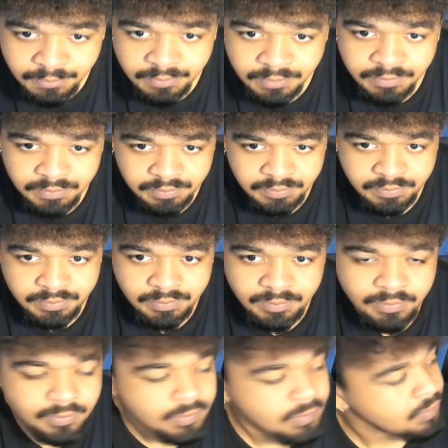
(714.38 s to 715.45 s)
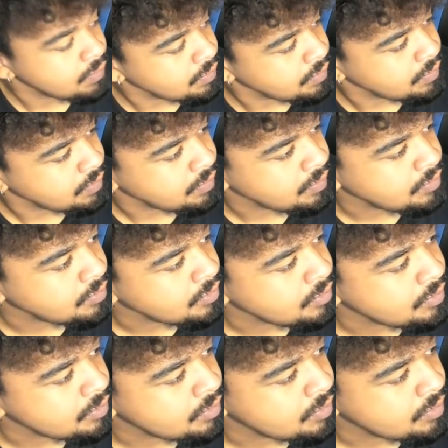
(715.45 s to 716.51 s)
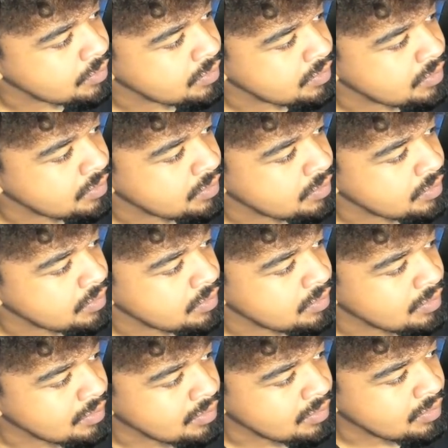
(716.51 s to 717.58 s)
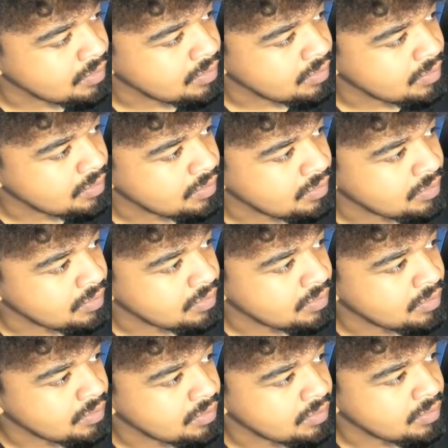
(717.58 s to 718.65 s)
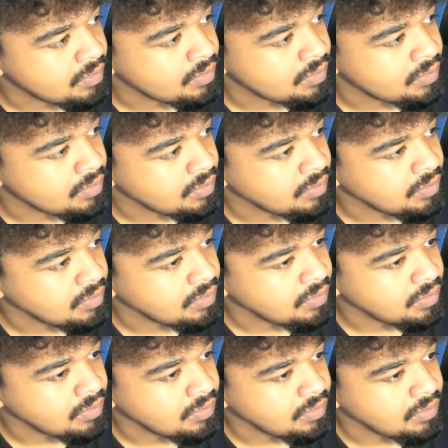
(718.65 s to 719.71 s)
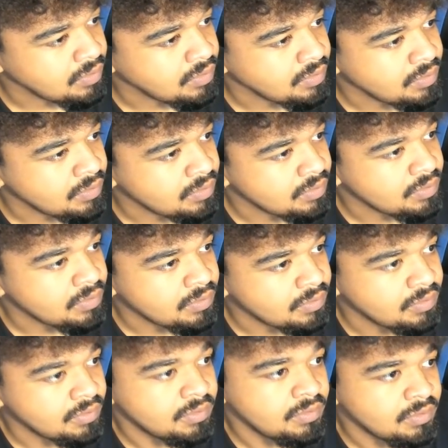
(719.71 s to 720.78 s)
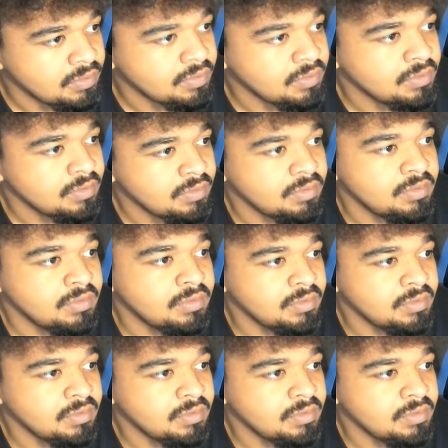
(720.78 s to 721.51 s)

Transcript: No words are spoken by the person on screen.